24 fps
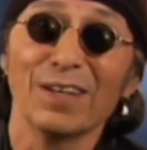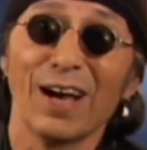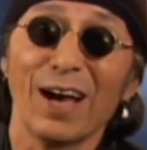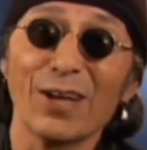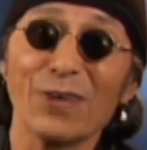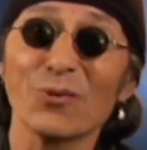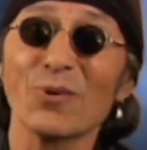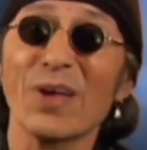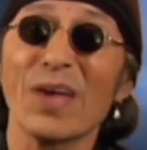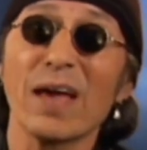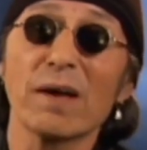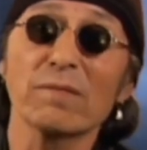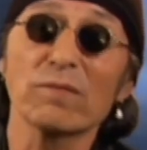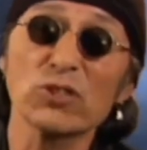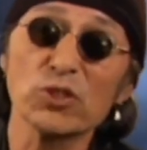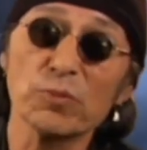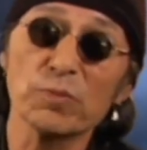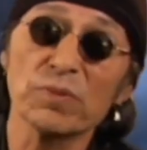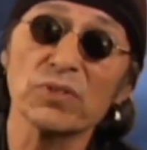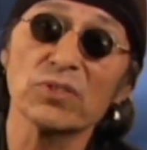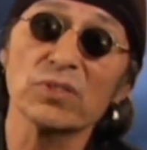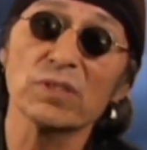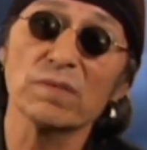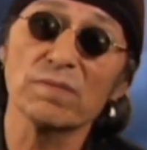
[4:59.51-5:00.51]
I don't have a
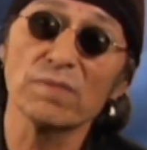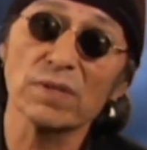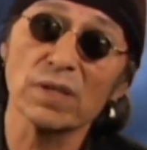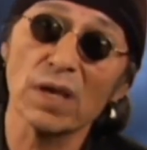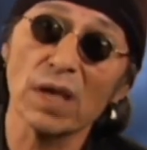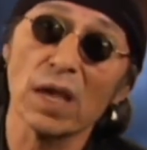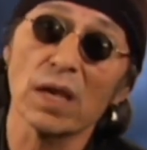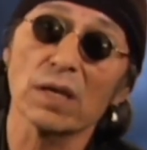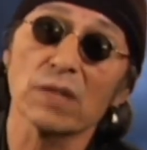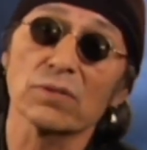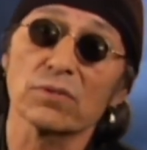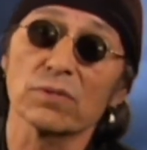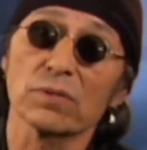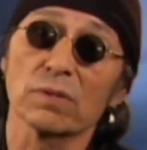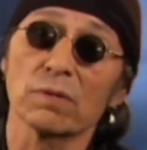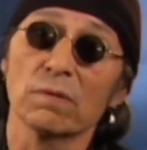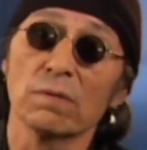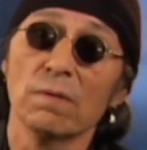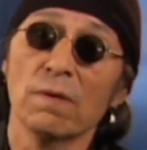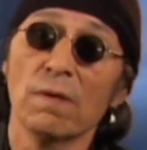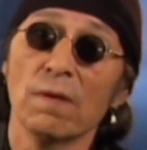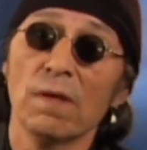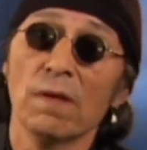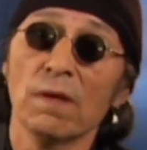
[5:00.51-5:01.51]
specific answer.
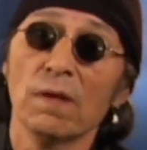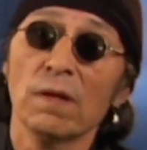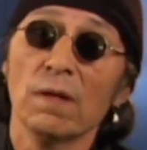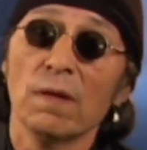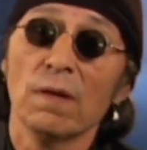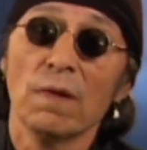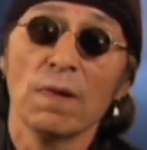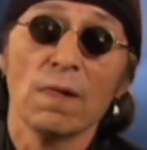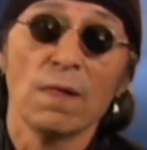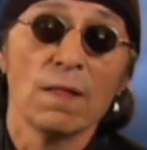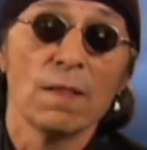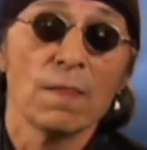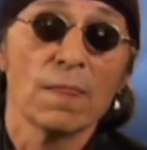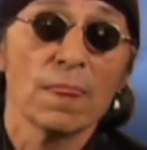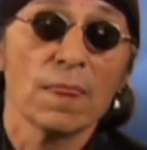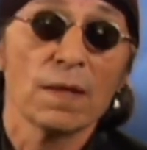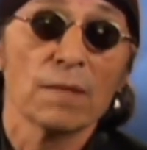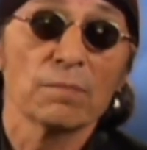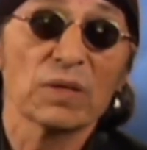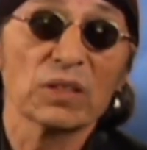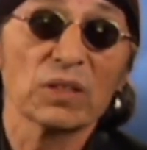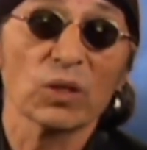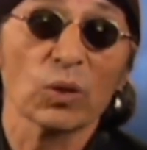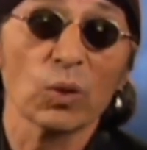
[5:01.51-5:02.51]

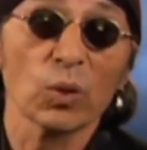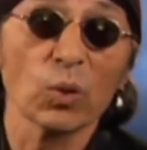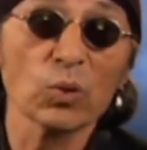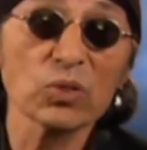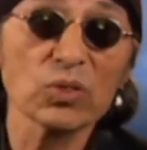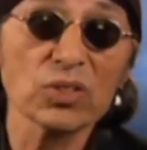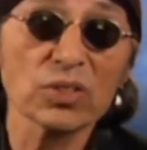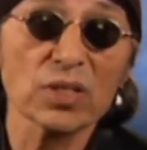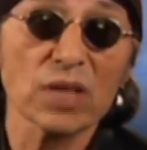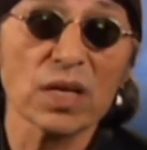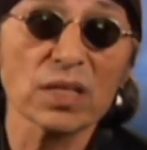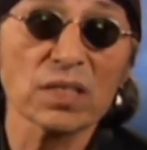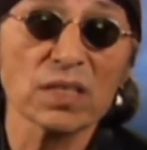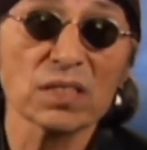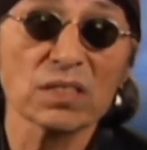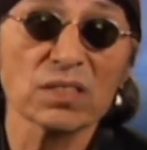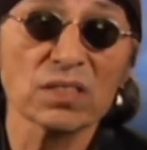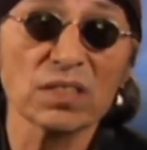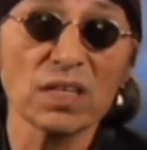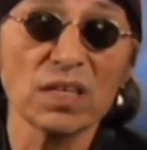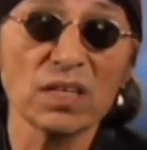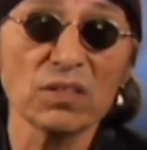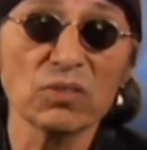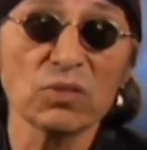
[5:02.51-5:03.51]
But the closest I can
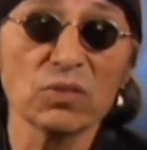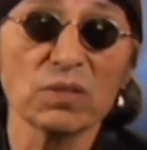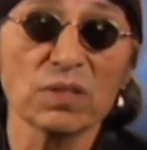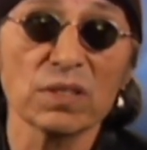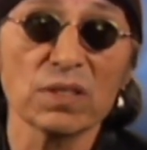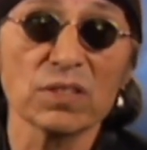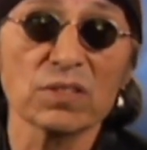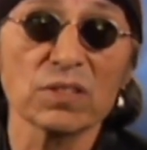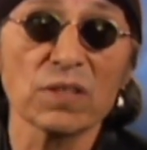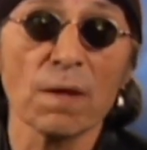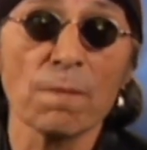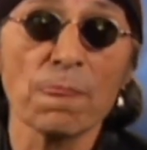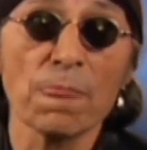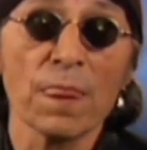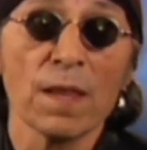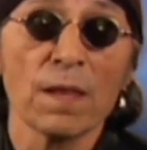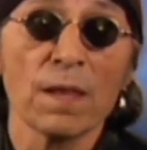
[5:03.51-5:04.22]
say to it is that,